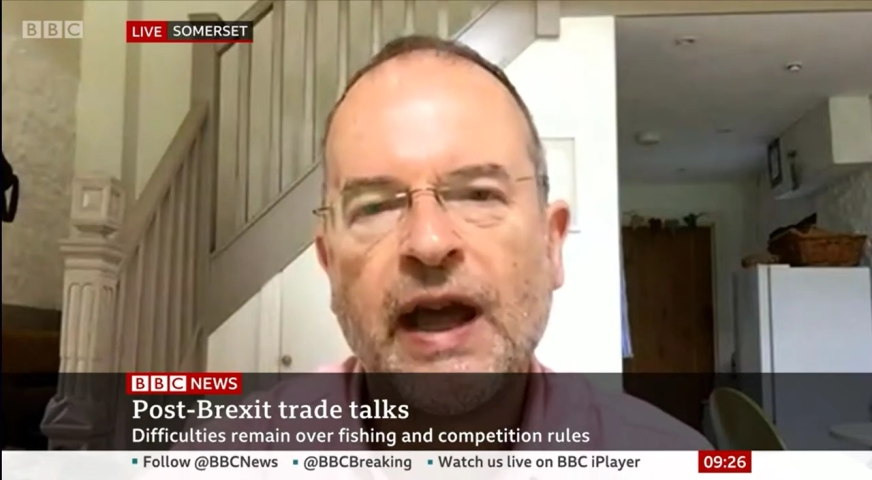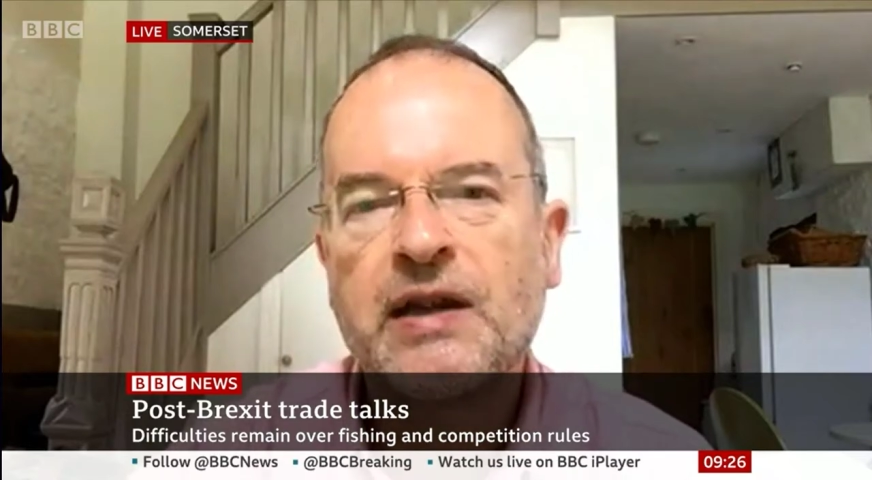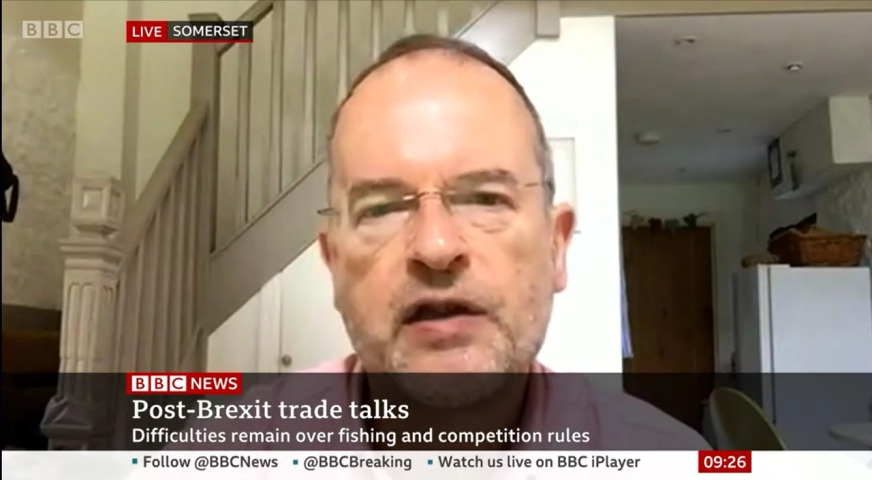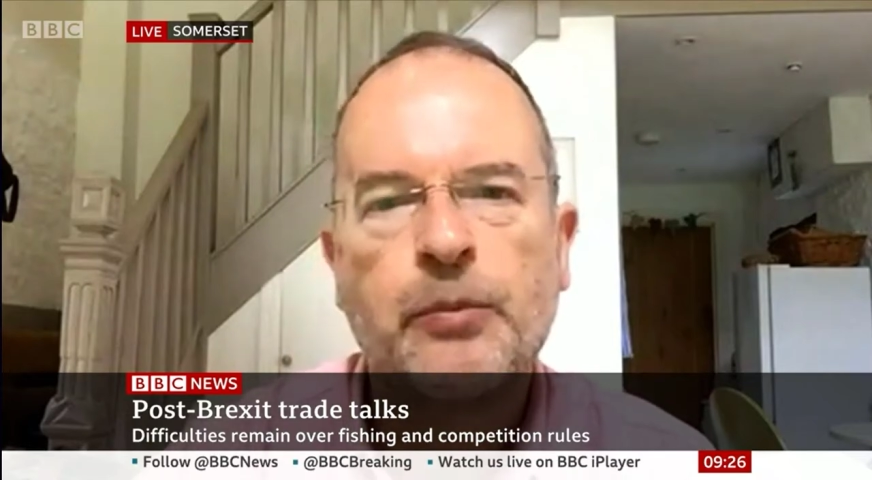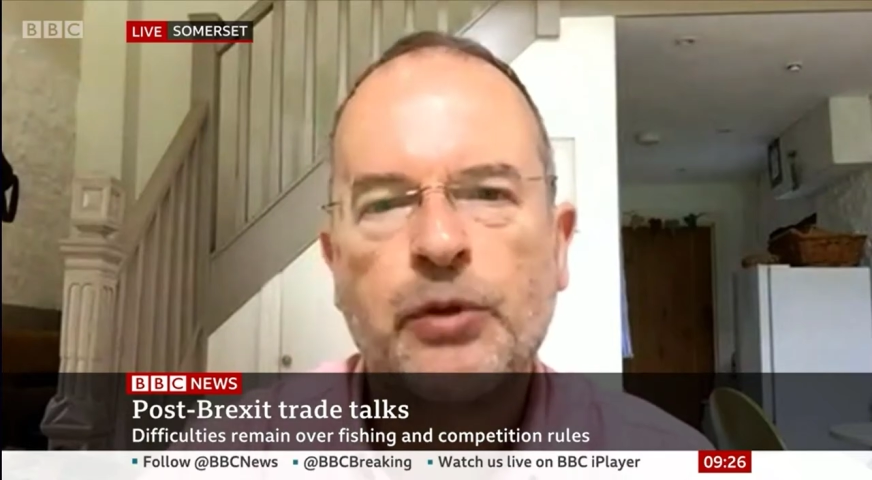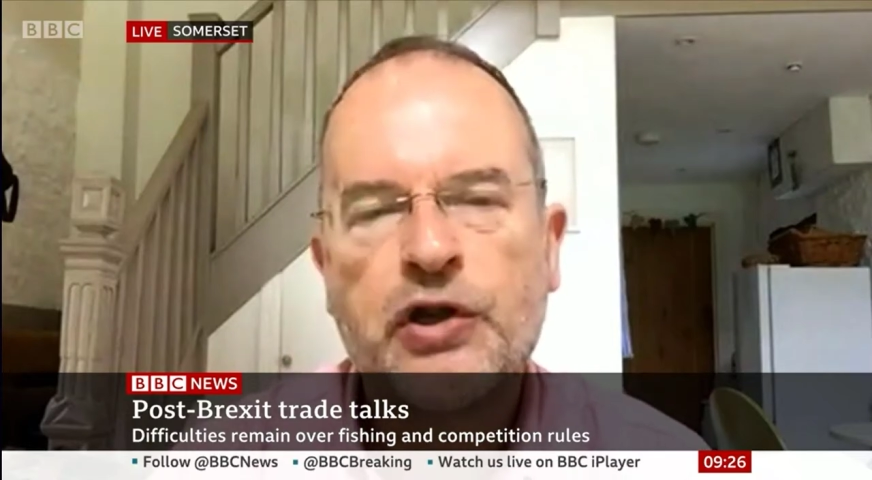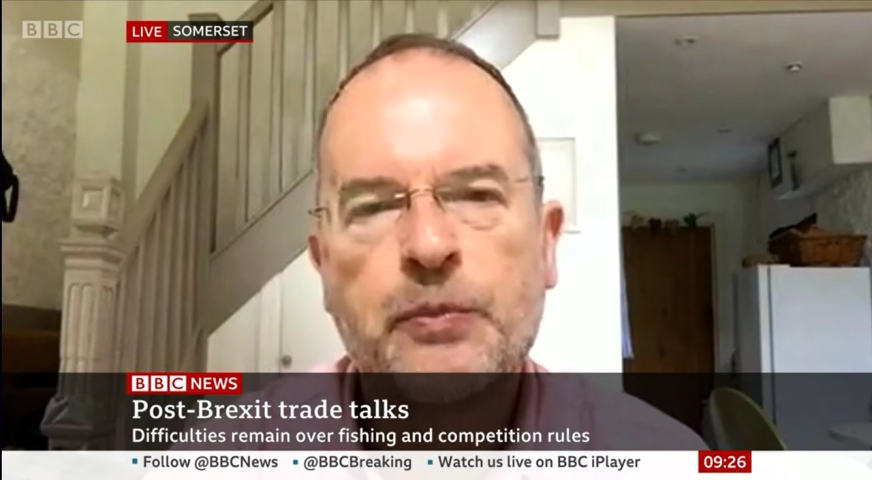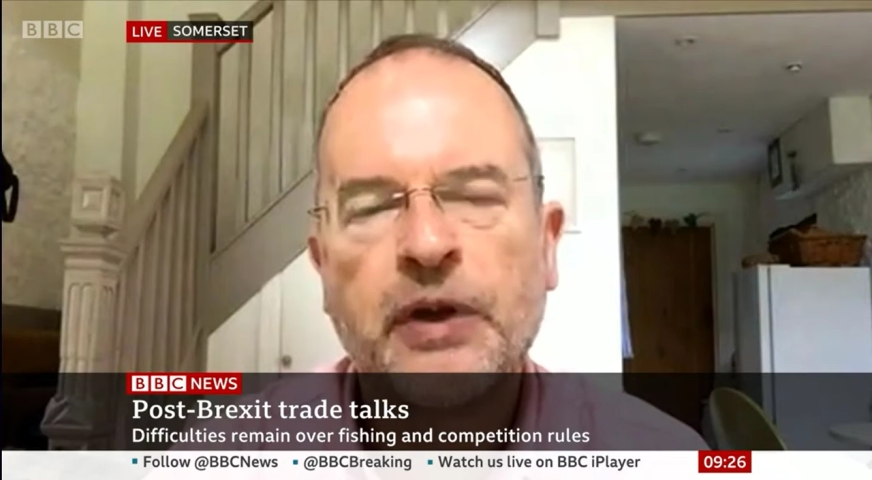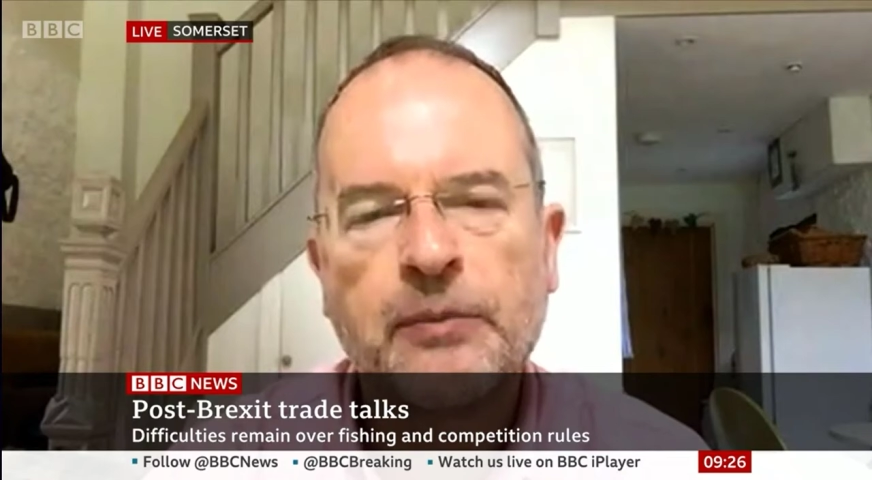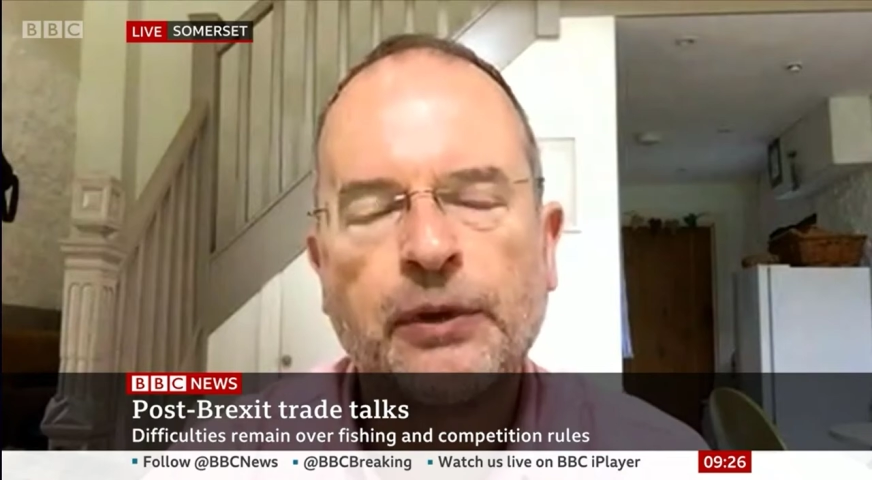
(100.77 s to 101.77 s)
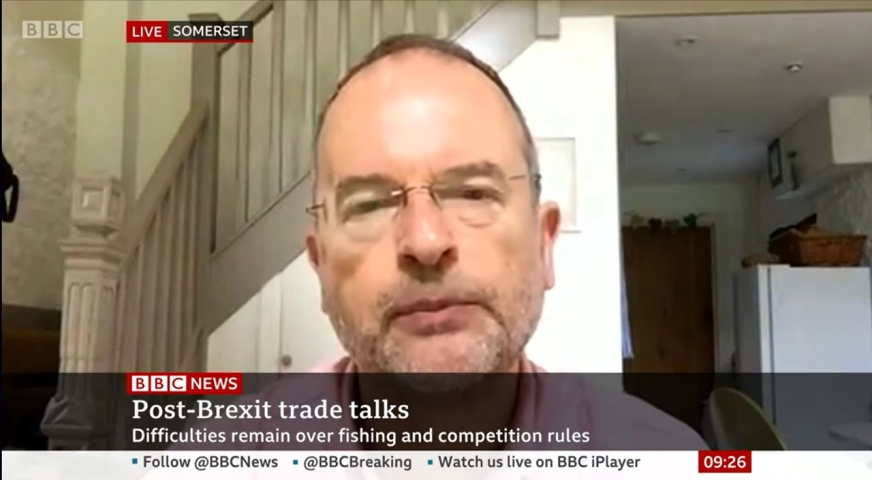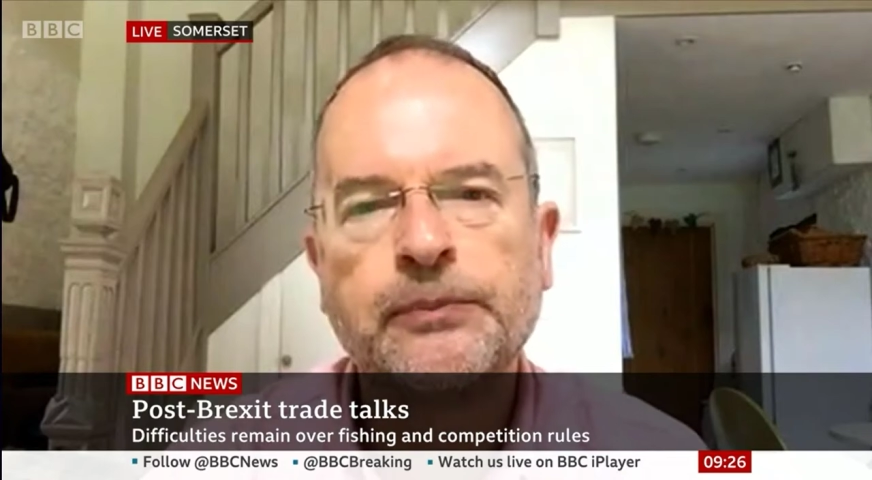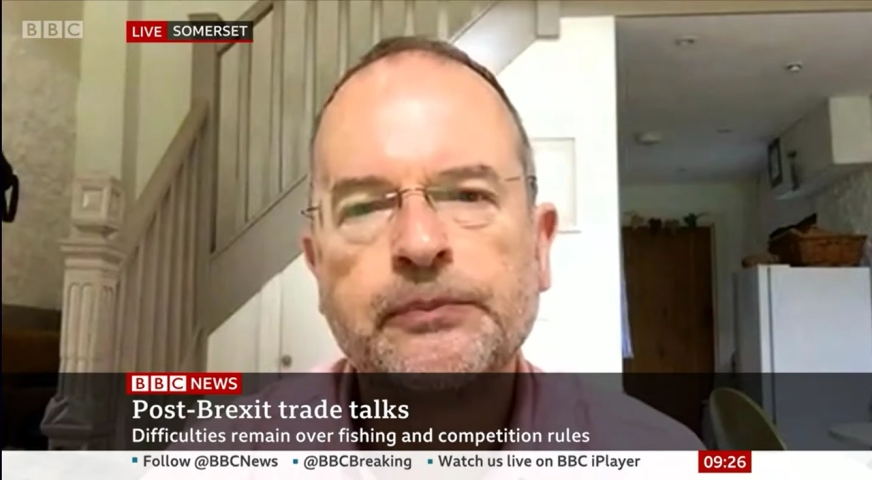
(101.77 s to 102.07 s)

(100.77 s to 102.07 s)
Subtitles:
and to the British people.